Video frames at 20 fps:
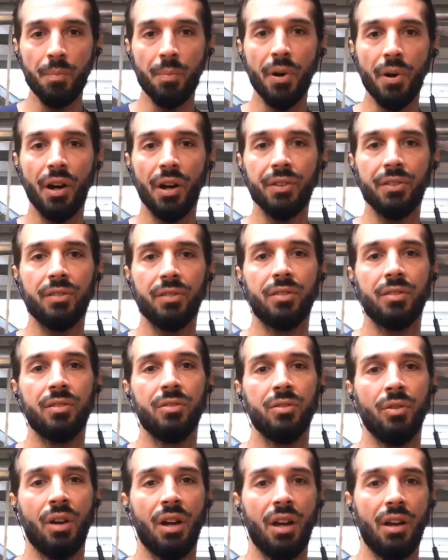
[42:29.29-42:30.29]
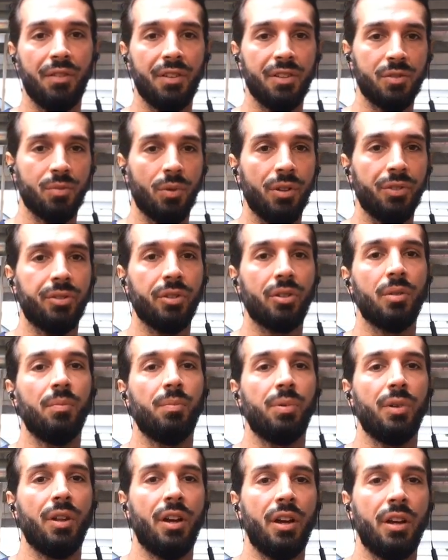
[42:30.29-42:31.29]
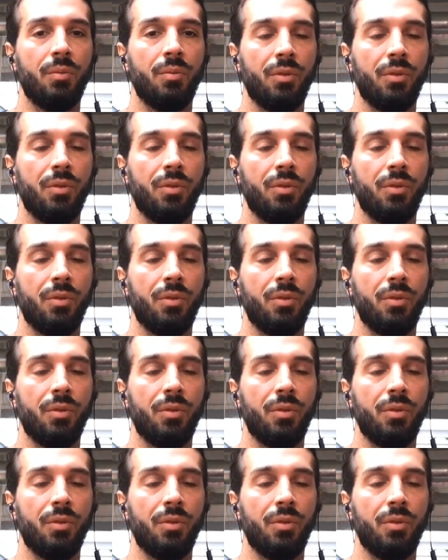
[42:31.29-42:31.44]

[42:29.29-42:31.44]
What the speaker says: But you have as well to comply